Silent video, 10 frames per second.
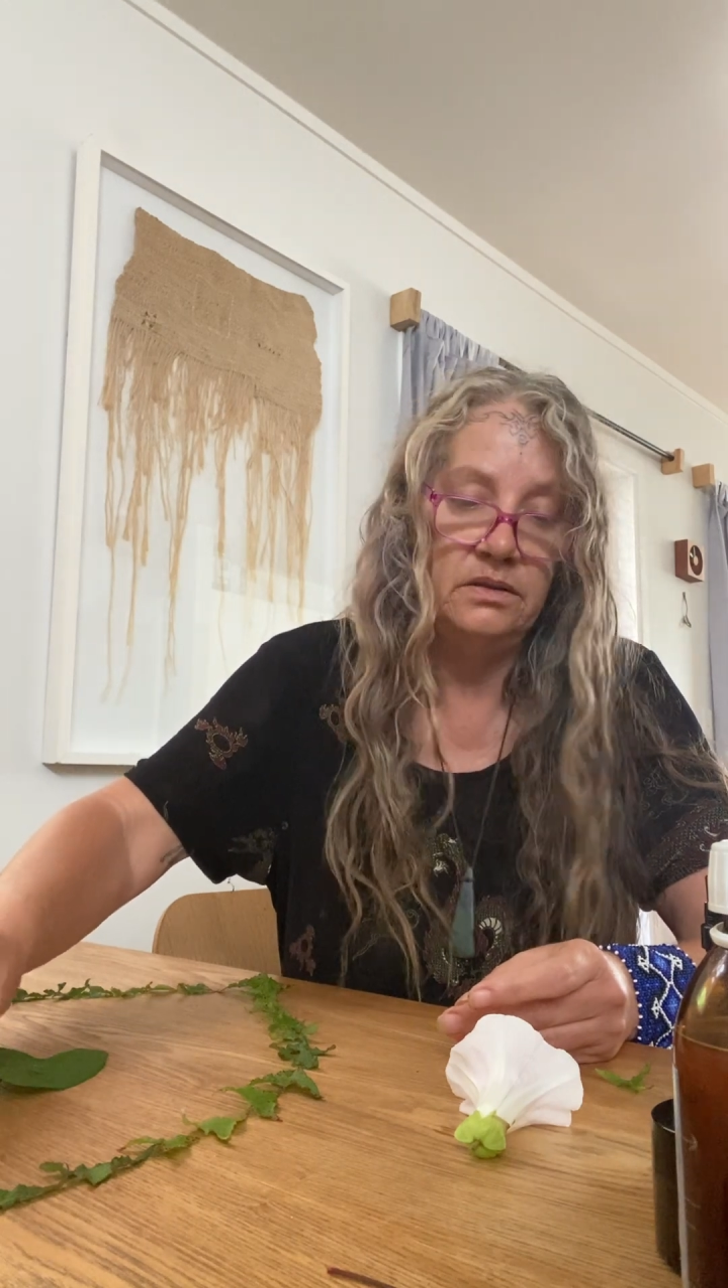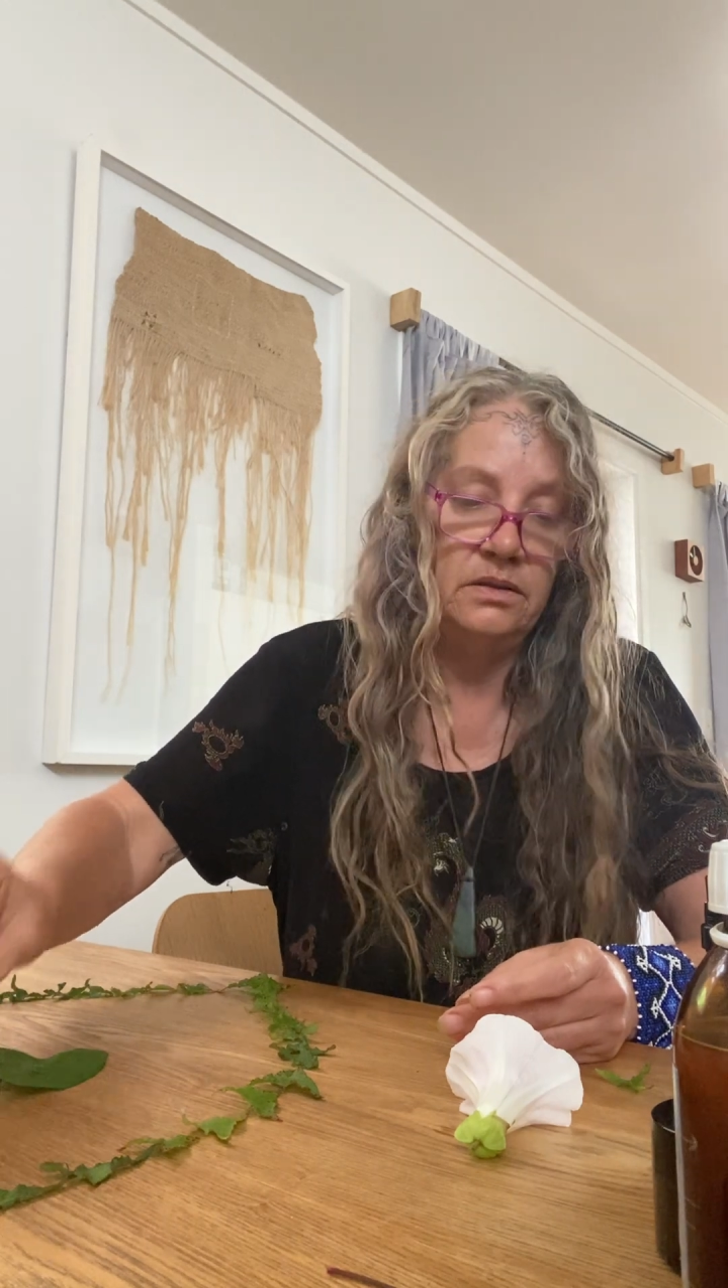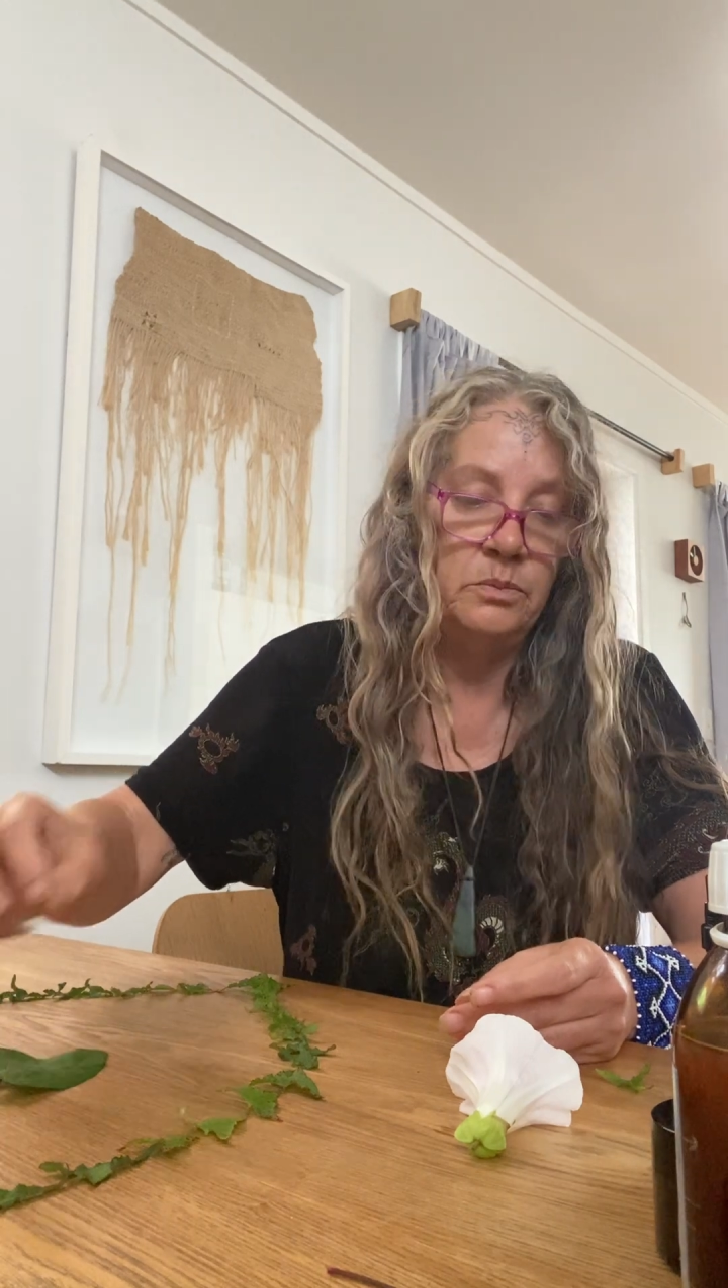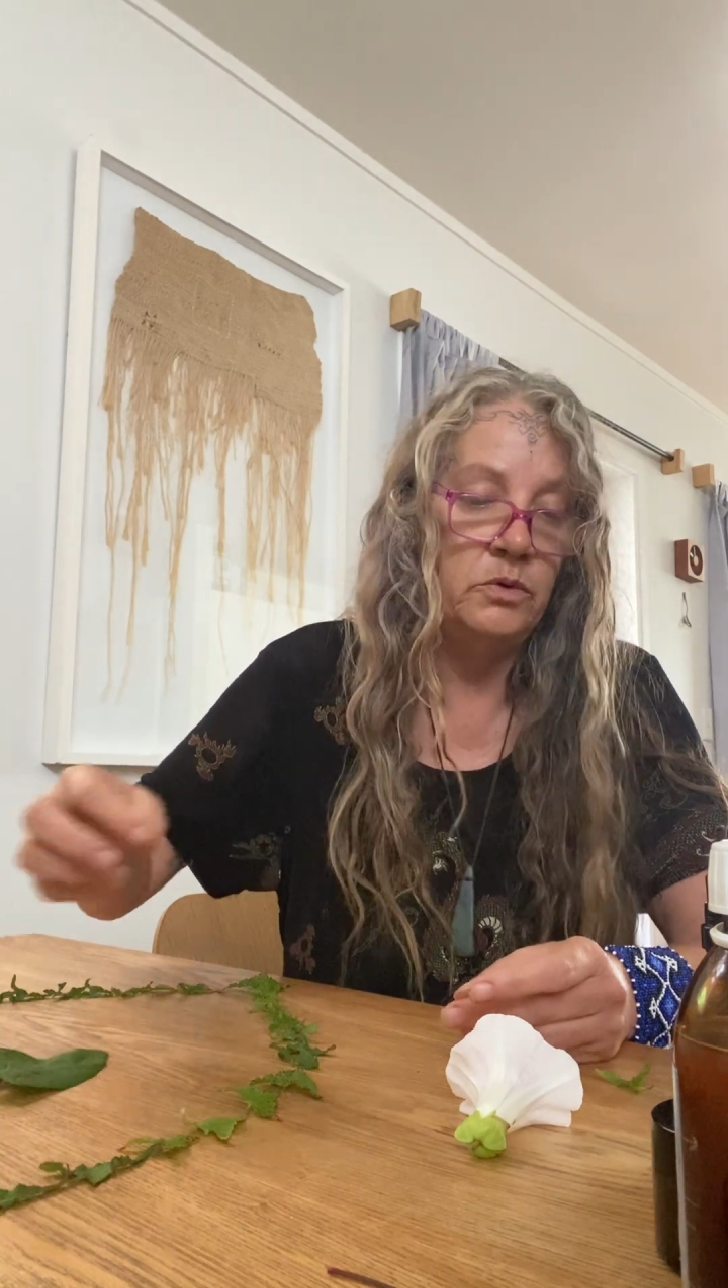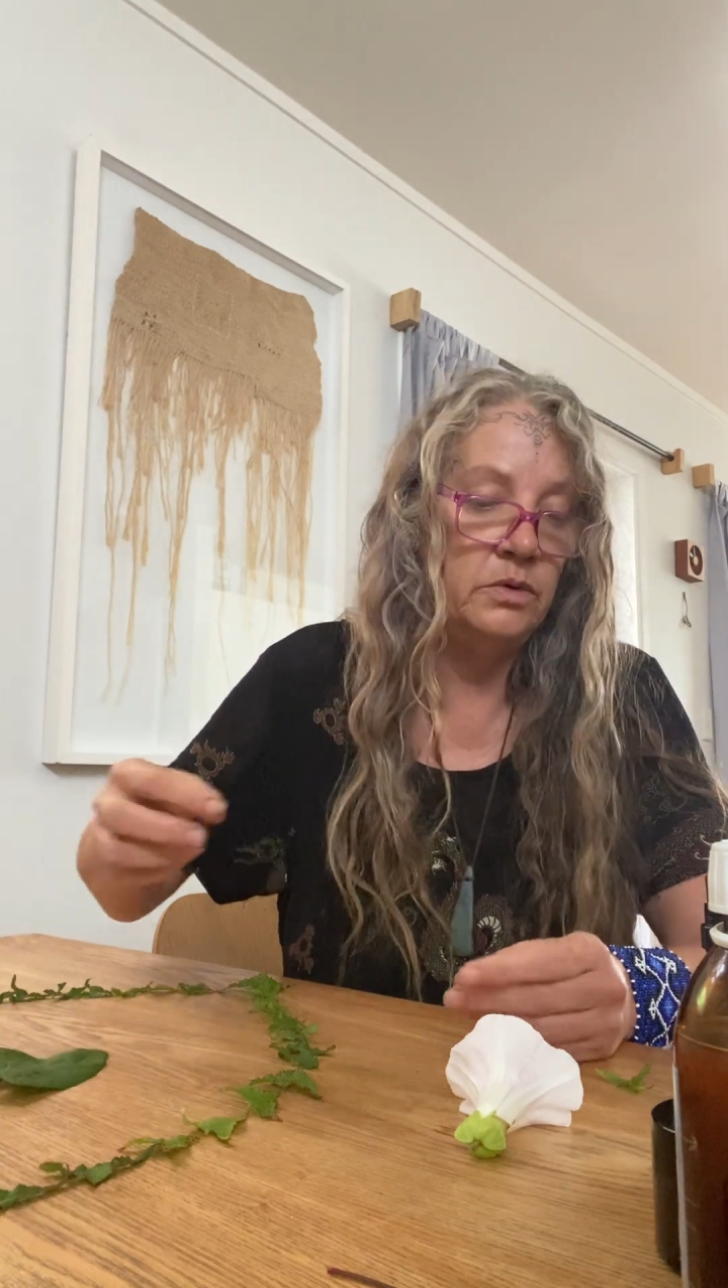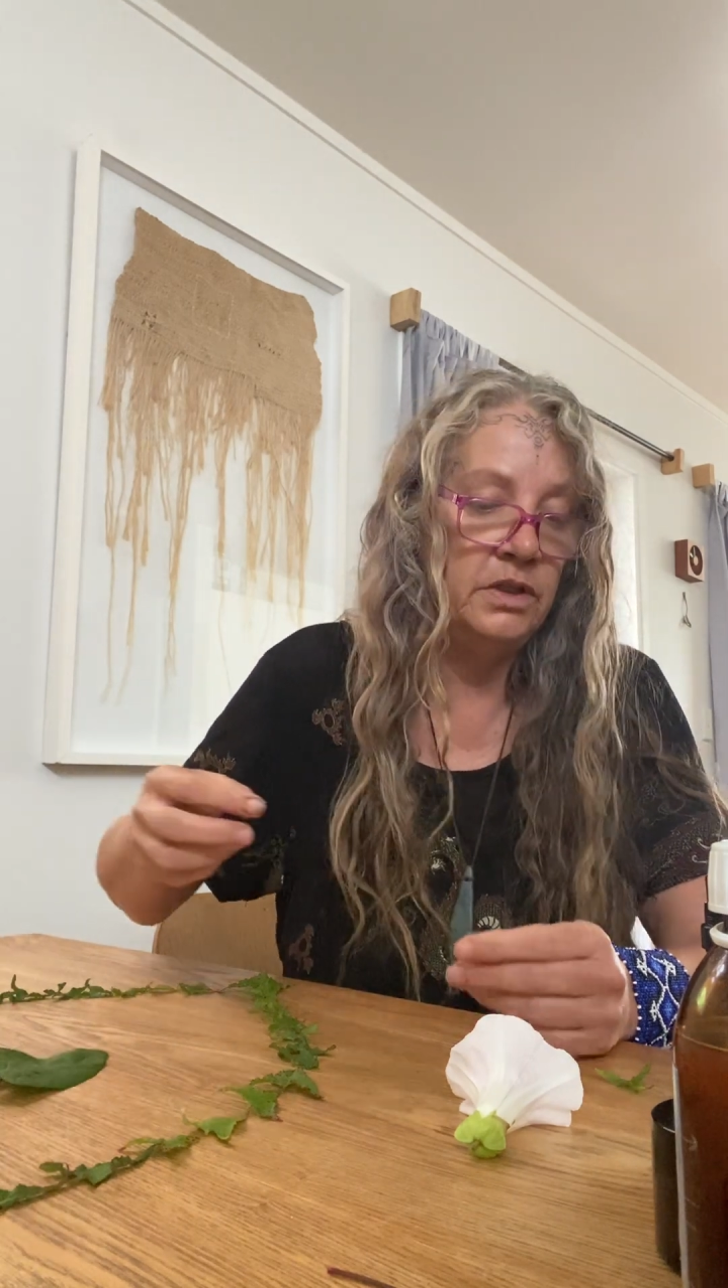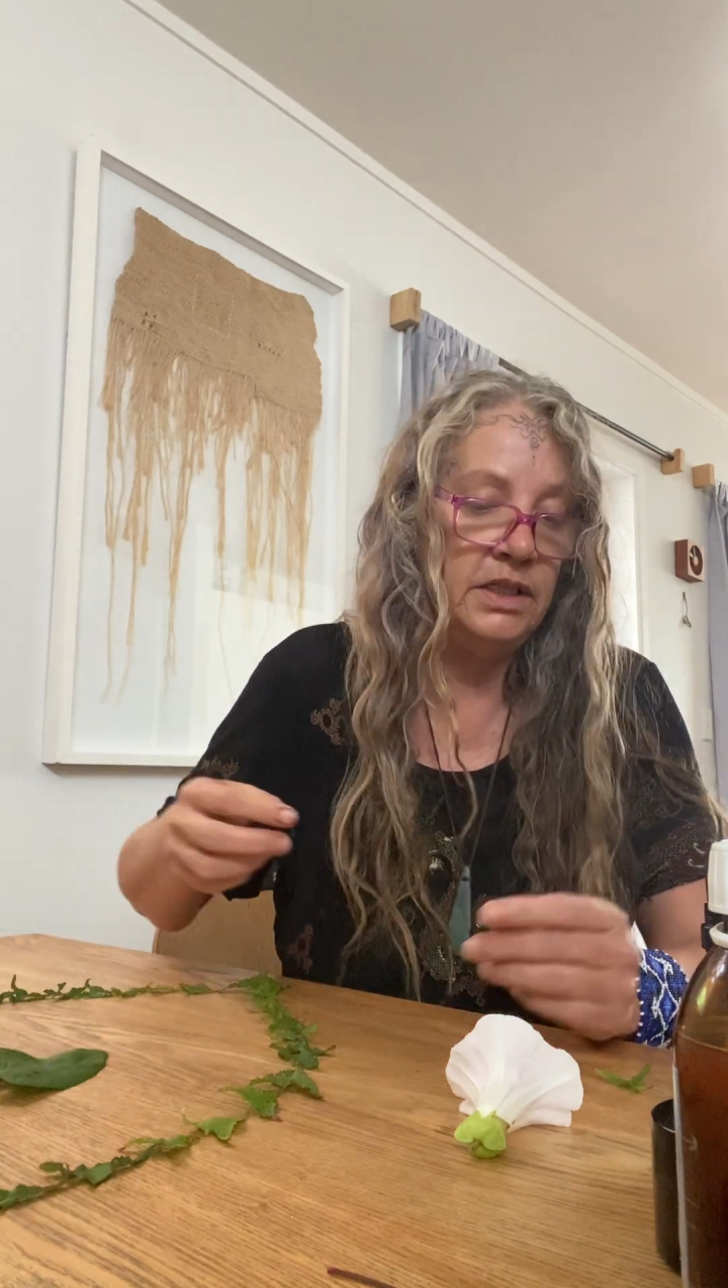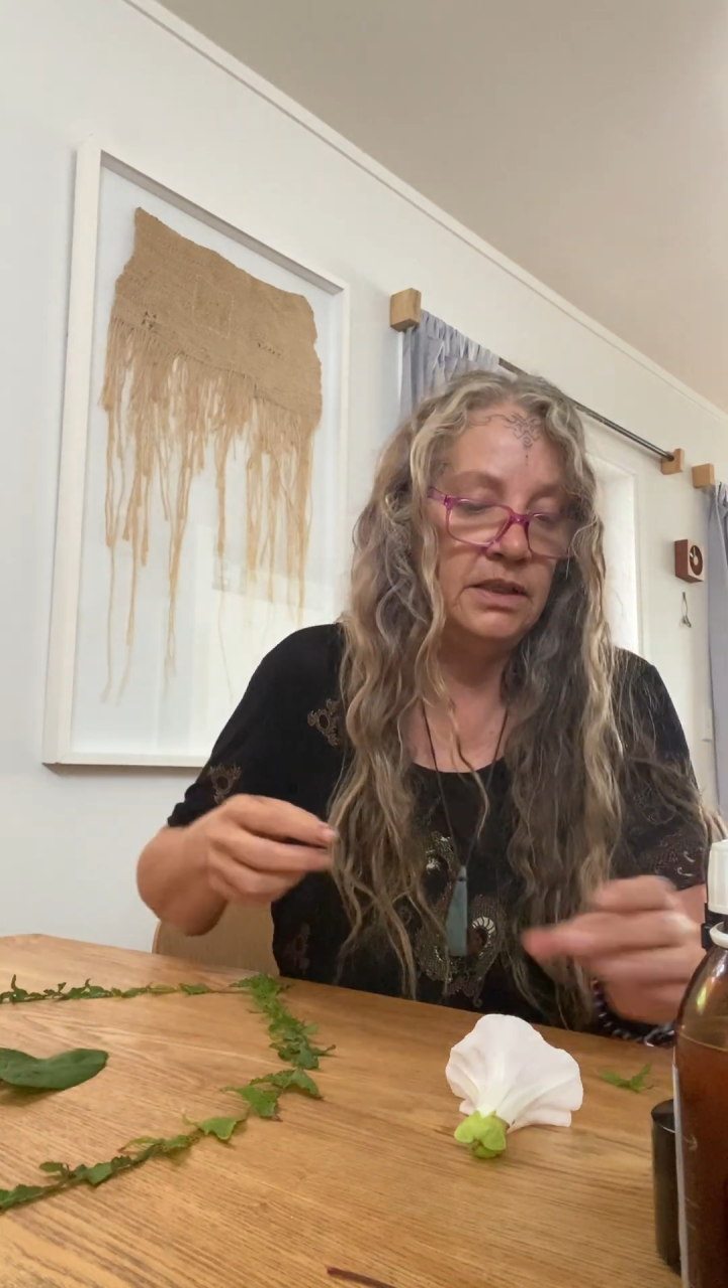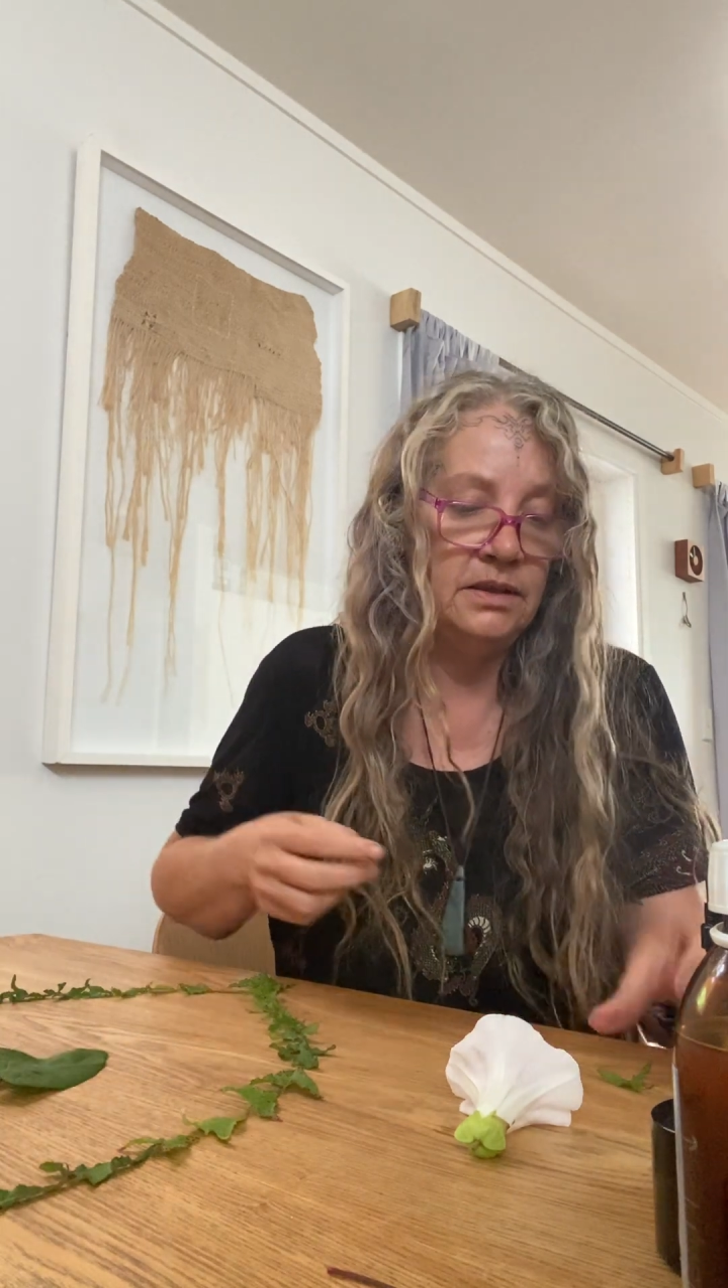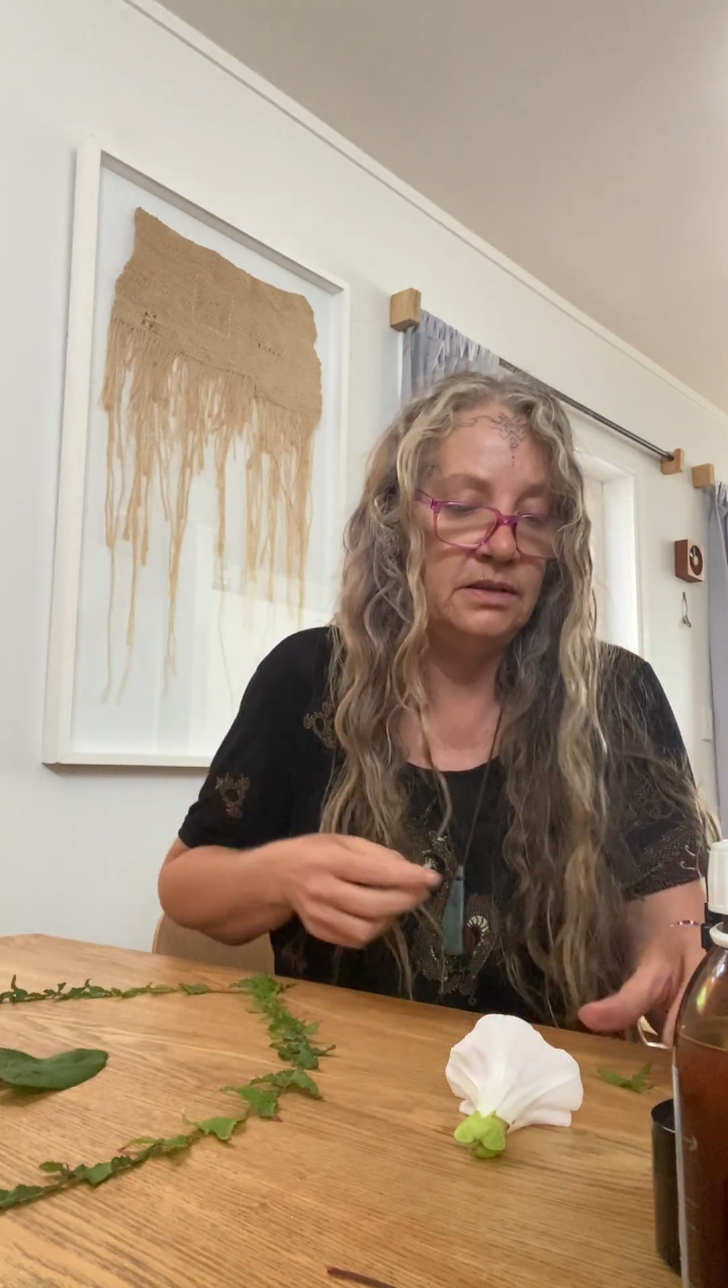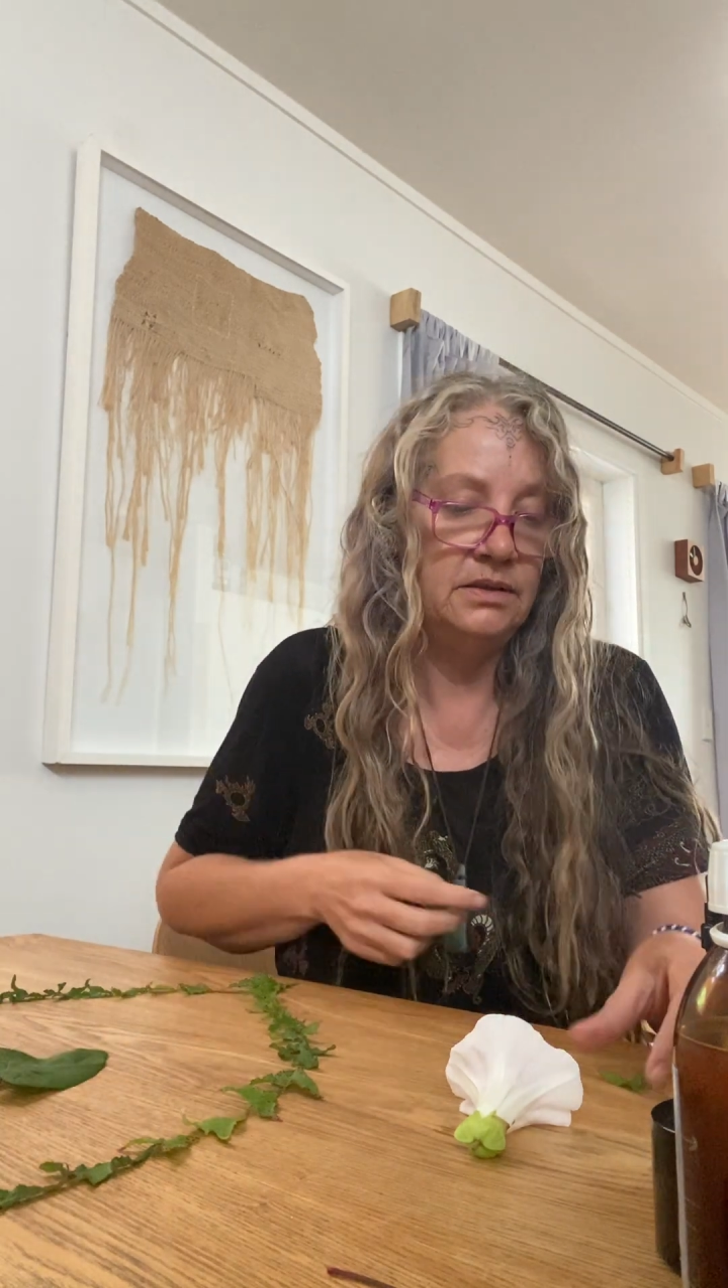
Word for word: the mourning.